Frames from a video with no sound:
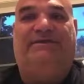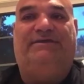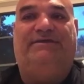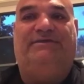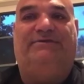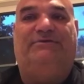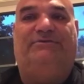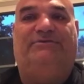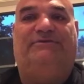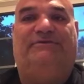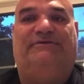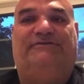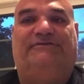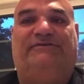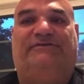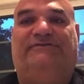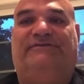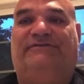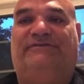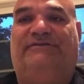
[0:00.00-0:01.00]
You know, this
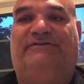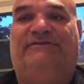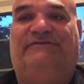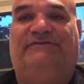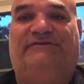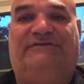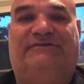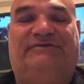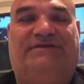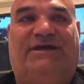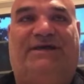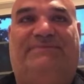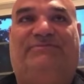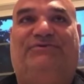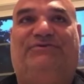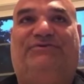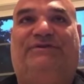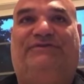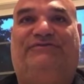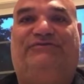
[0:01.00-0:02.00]
is this is the job
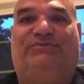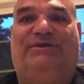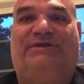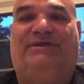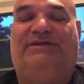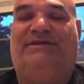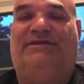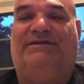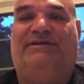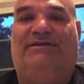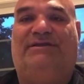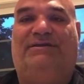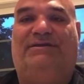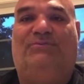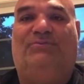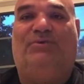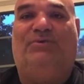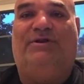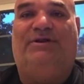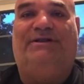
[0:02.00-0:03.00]
due this week, and
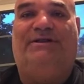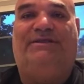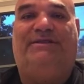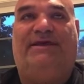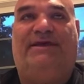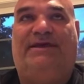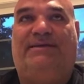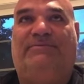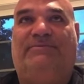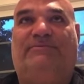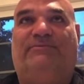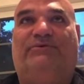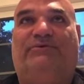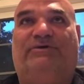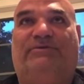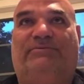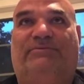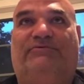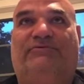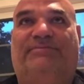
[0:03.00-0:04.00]
and one at a time,
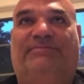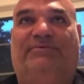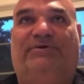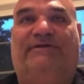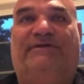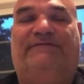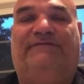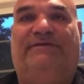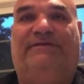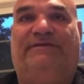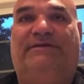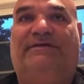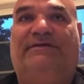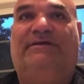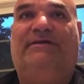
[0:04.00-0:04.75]
we'll rip off the